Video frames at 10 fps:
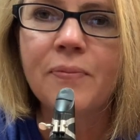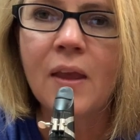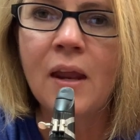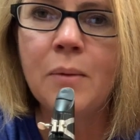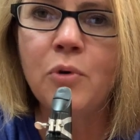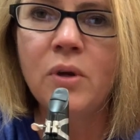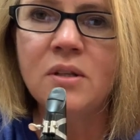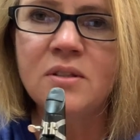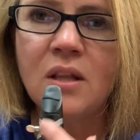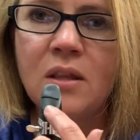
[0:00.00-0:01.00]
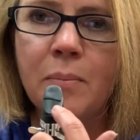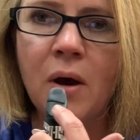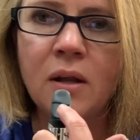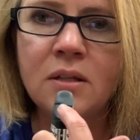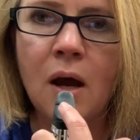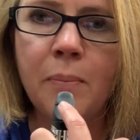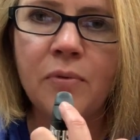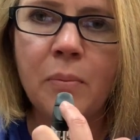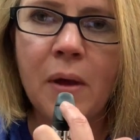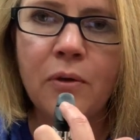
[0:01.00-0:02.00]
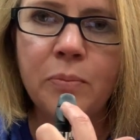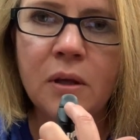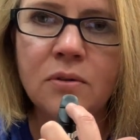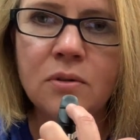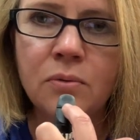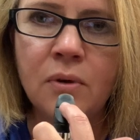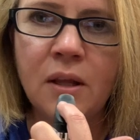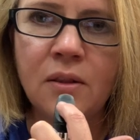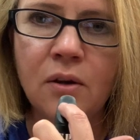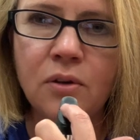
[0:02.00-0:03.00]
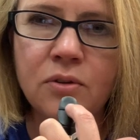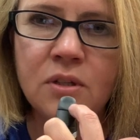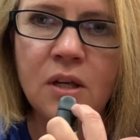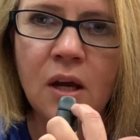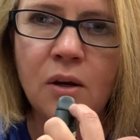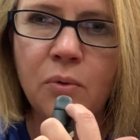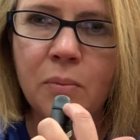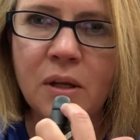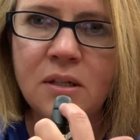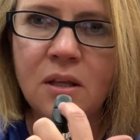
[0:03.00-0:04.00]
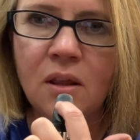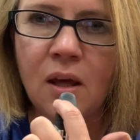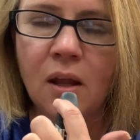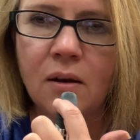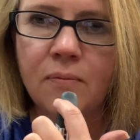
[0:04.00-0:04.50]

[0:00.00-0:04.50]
and I'm going to set them on top of the mouthpiece. Right there, you'll see kind of where my teeth hit.